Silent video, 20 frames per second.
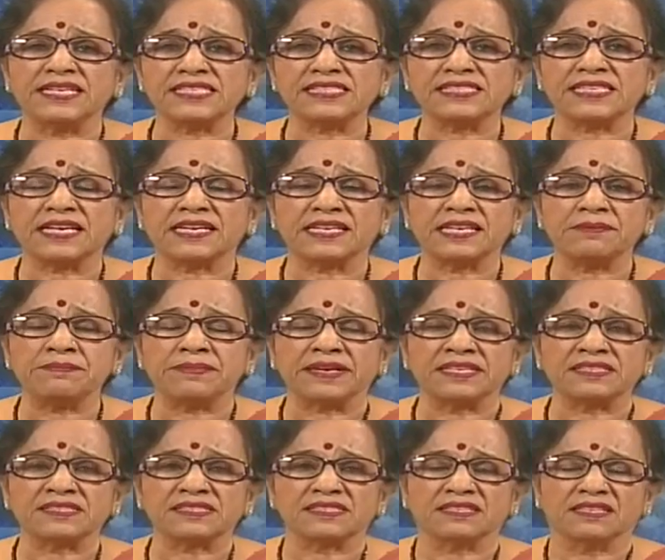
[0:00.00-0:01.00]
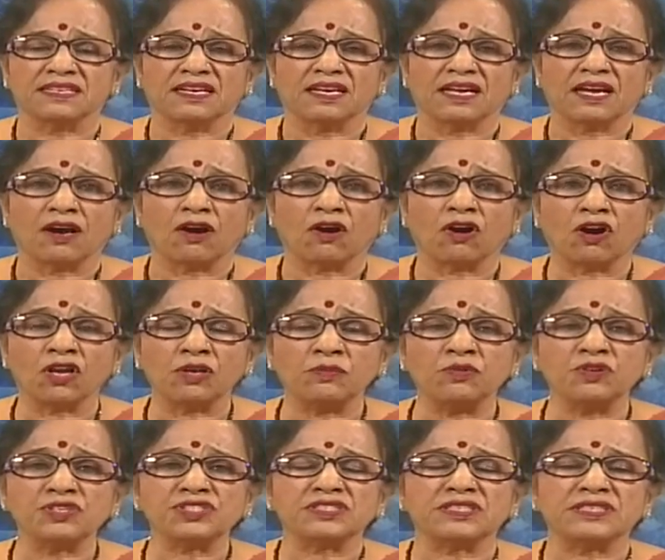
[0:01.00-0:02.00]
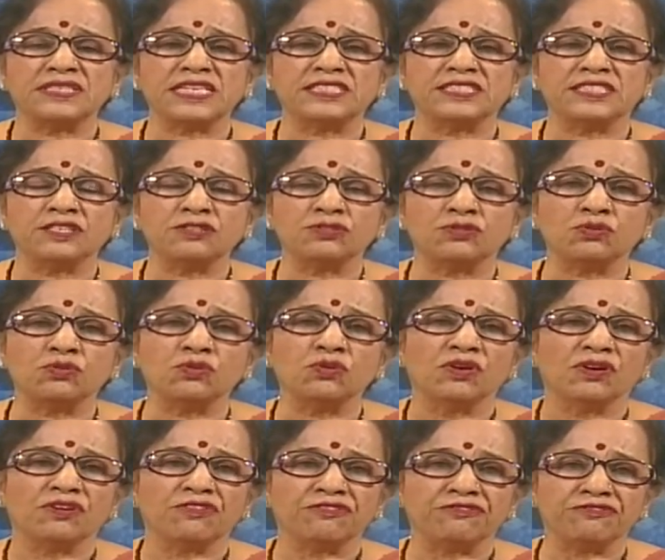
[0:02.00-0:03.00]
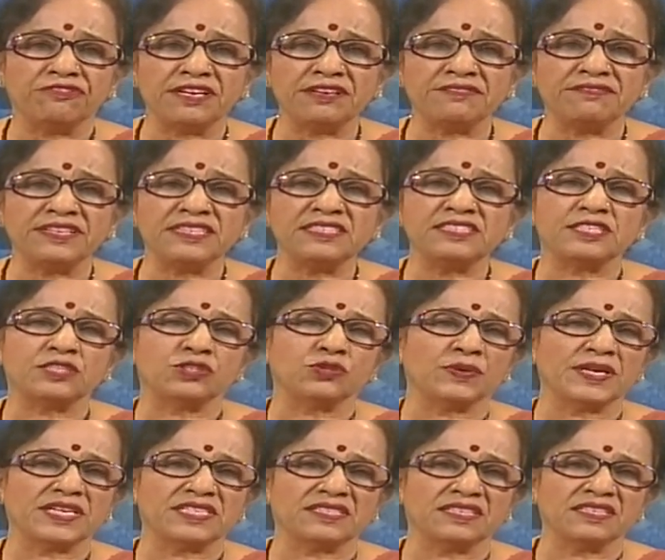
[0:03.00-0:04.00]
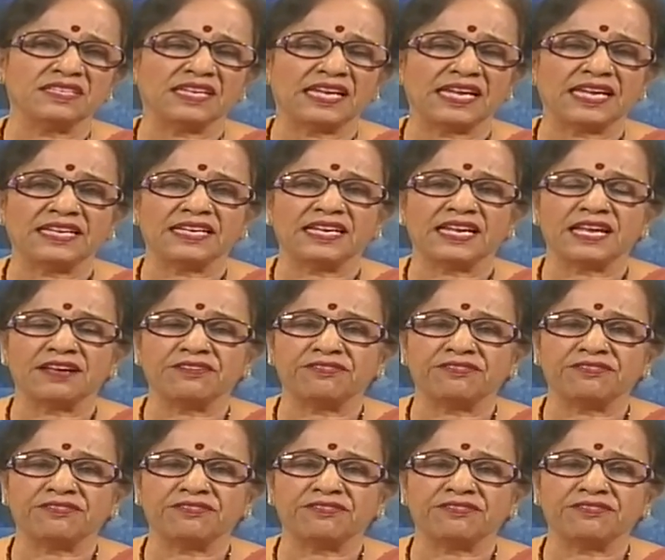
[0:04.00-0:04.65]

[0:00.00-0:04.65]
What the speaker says: disagreements, almost reaching to win-win situation in